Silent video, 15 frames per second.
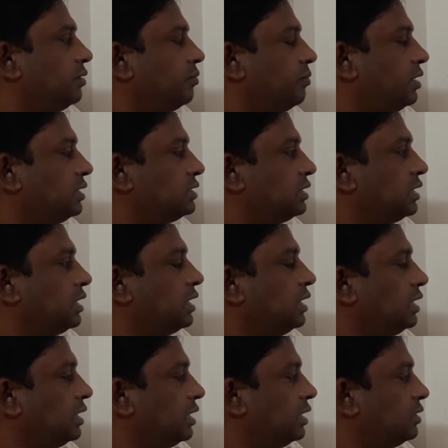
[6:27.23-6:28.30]
Matching,
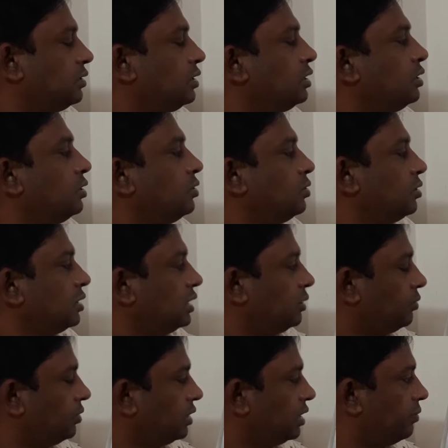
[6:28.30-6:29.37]
here you
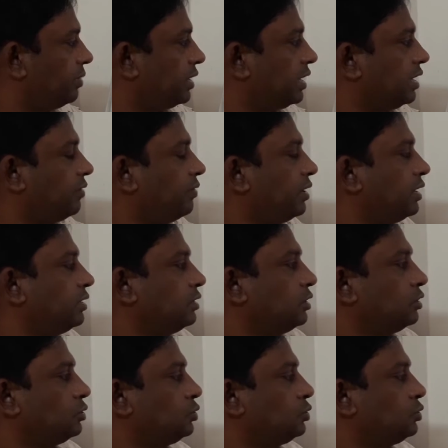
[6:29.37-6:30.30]
will be given